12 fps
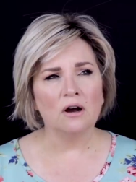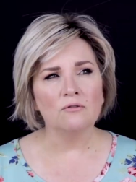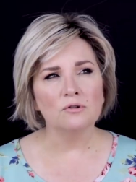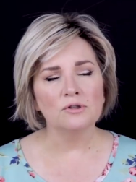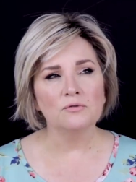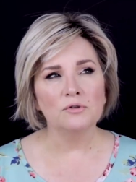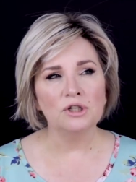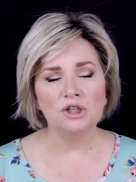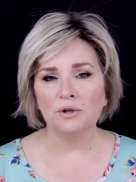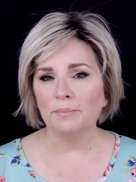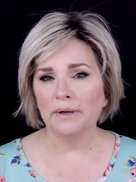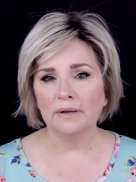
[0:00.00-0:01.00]
offers free
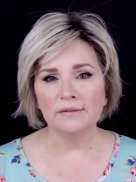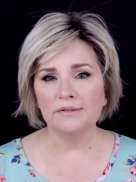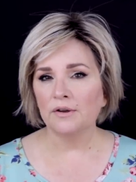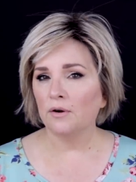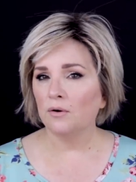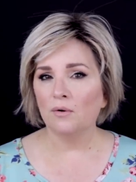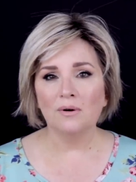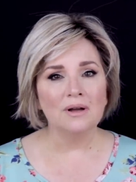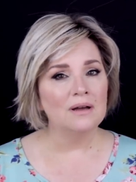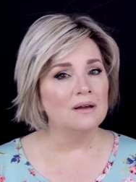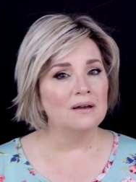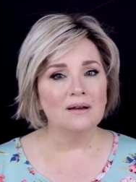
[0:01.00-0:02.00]
shipping. So
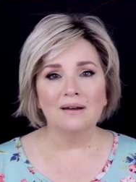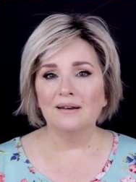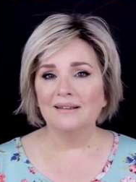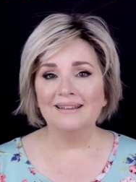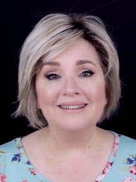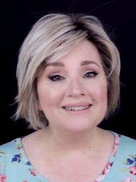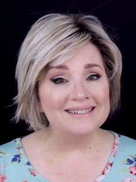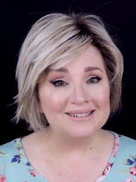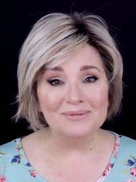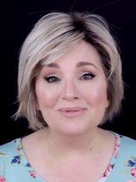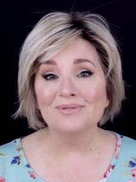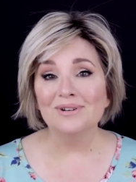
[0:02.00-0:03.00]

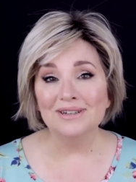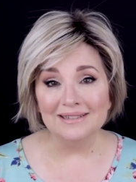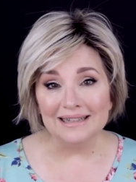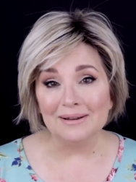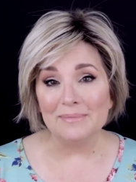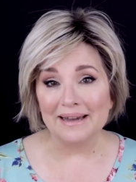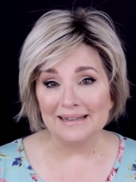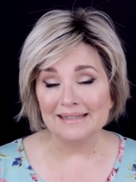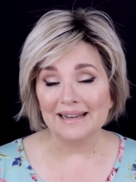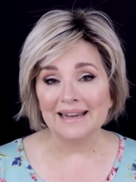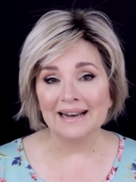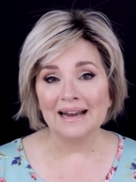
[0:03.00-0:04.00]
it's really
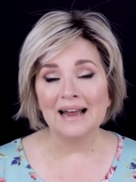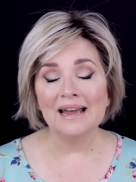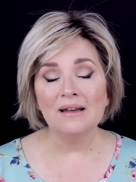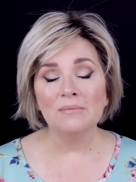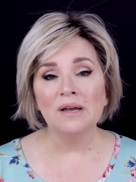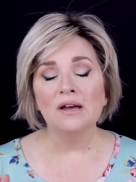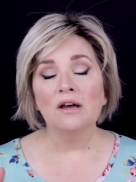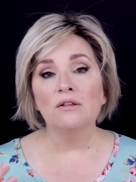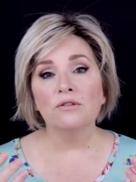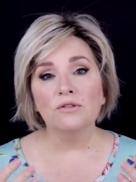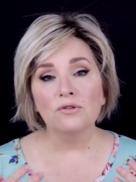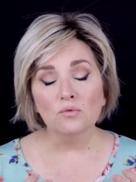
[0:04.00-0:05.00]
amazing. And I am
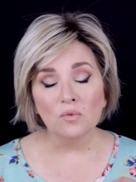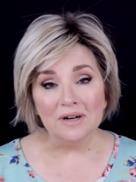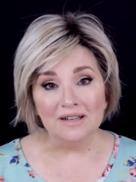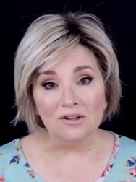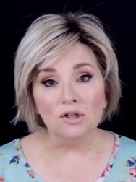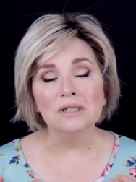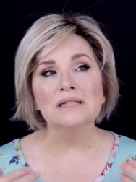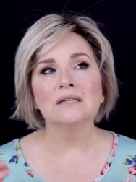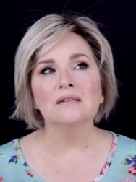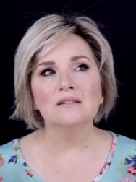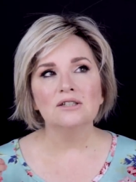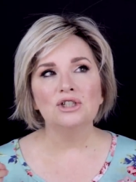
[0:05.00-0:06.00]
thrilled
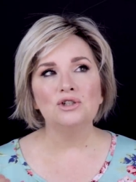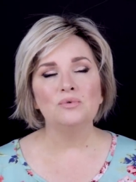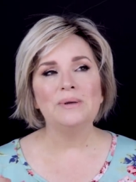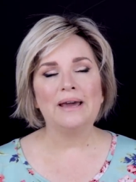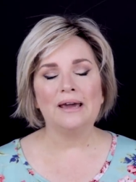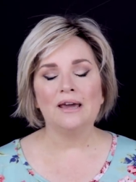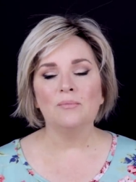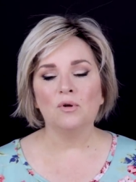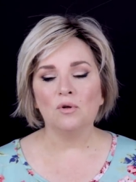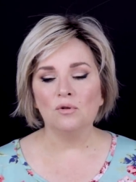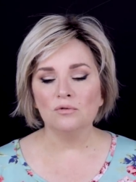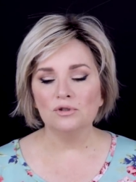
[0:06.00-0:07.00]
to be
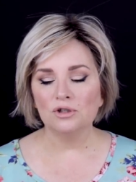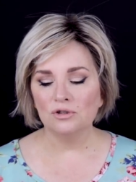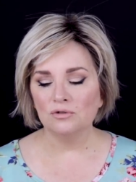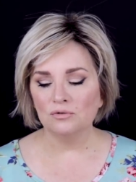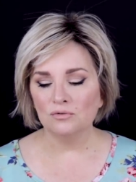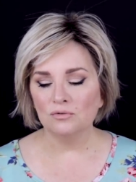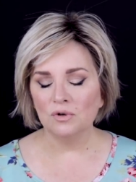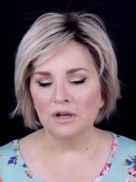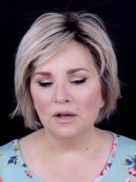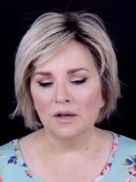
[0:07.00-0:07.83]
able to